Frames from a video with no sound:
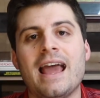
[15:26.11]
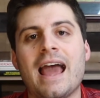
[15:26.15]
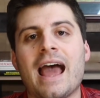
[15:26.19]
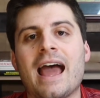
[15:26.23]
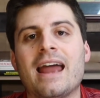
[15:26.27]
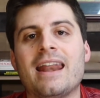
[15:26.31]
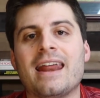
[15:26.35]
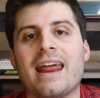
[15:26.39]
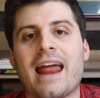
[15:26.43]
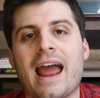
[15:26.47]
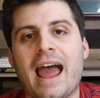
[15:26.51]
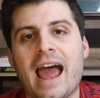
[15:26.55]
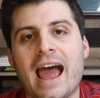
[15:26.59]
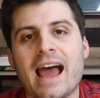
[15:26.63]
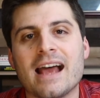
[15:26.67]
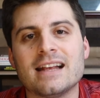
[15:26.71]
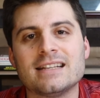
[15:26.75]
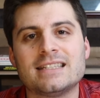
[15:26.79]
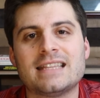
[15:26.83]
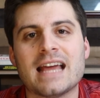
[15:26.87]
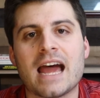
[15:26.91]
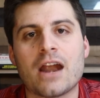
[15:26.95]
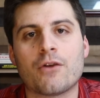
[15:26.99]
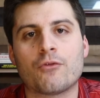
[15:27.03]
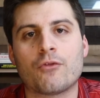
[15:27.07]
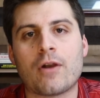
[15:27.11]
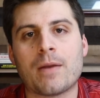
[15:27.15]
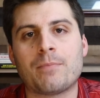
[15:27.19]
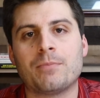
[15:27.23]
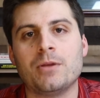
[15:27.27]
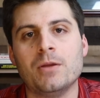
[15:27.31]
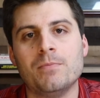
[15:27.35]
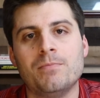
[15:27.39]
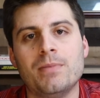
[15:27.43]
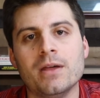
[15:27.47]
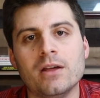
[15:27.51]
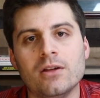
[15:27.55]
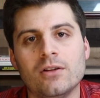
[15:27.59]
and it has that
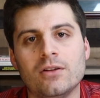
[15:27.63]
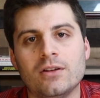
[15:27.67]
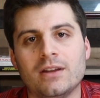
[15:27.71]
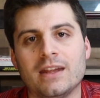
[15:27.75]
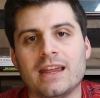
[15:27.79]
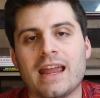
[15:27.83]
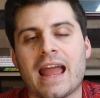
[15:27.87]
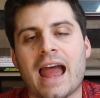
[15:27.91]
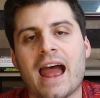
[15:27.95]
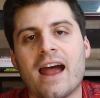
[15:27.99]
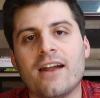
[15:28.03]
reputability.